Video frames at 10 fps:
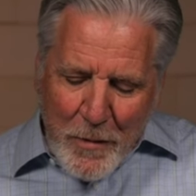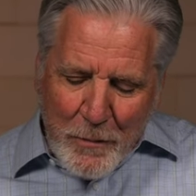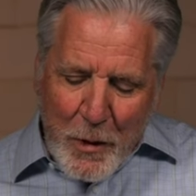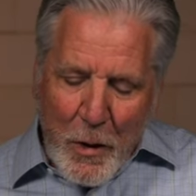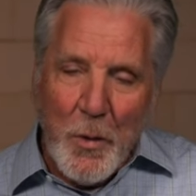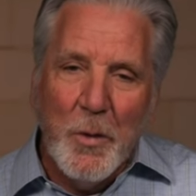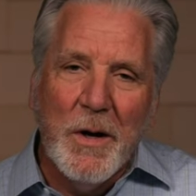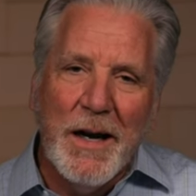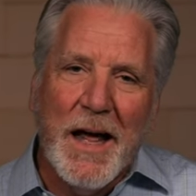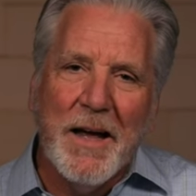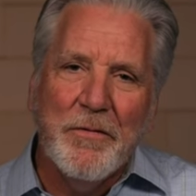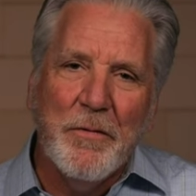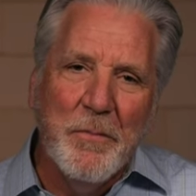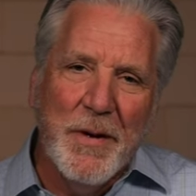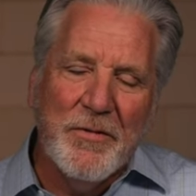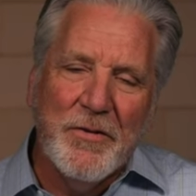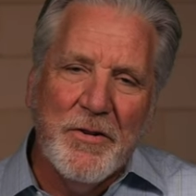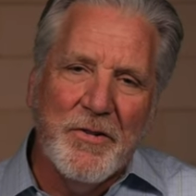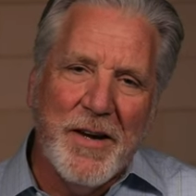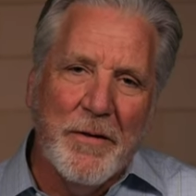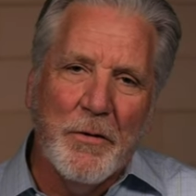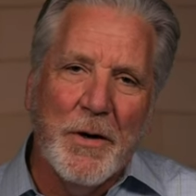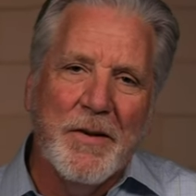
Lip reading: pro-life message ever.